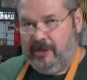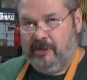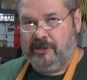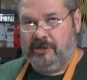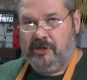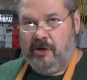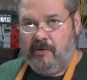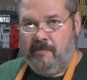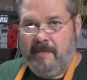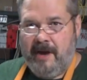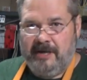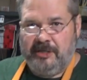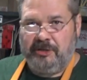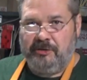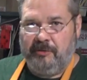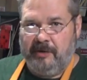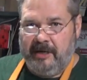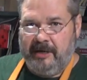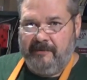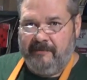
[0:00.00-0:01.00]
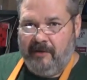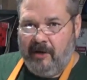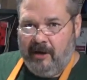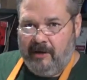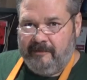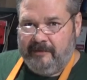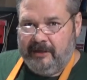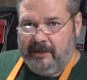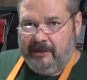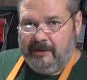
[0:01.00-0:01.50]
There's no measuring
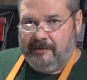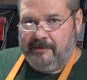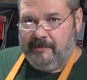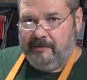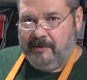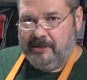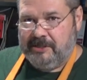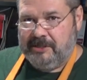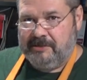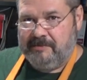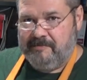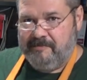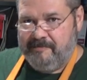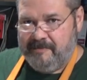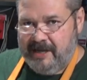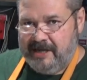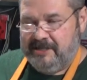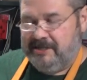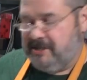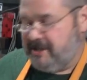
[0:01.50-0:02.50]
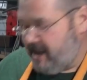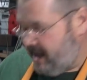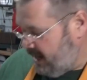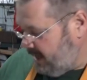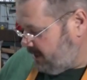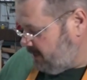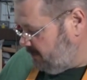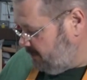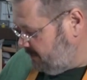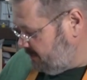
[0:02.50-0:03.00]
involved here, which makes it
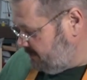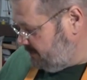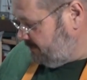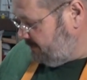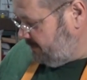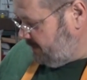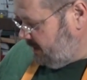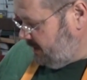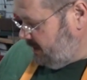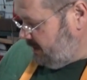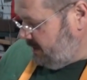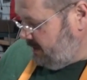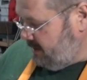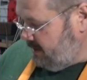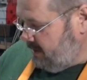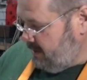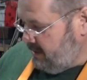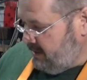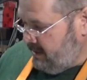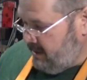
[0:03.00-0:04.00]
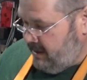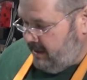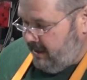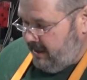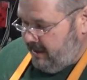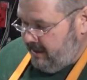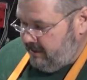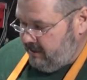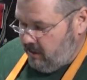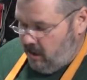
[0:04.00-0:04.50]
accurate.
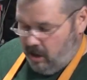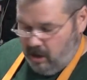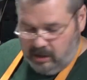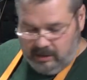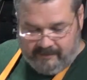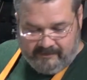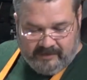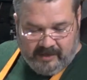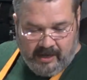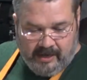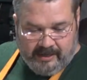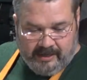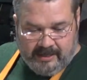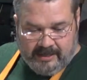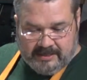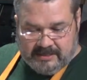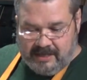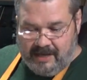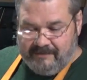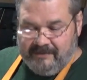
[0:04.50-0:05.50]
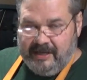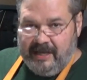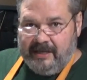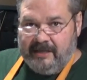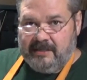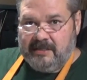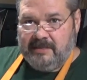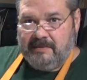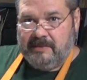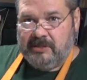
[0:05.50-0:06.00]
And all I've done is I've
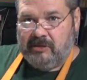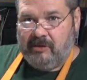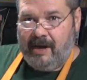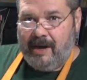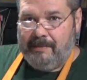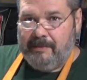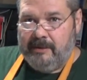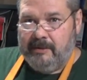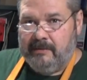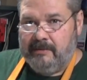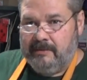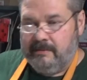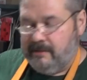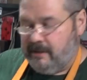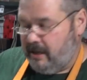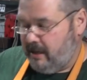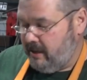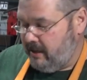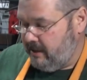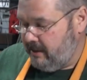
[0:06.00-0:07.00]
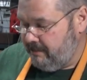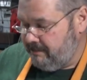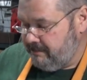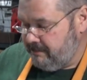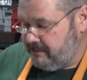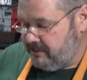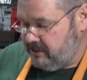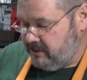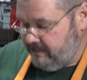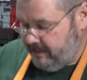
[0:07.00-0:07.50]
taken some scrap
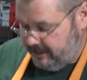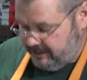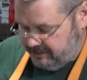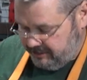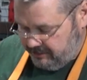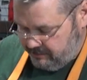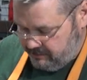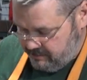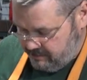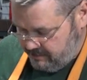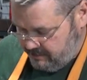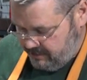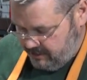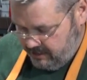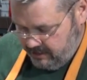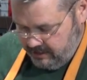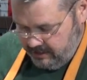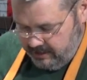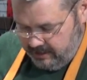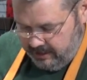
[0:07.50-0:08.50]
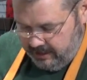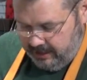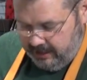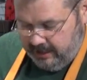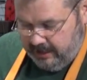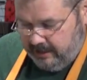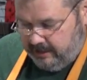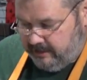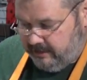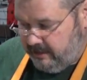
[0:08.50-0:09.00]
2x2,
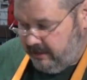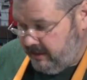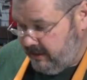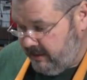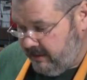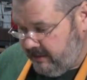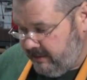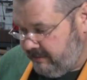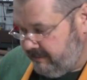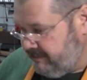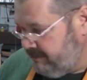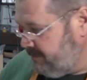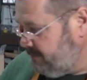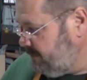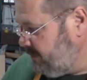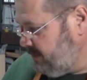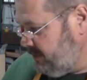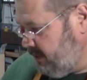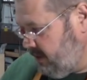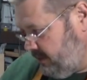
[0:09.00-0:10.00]
and the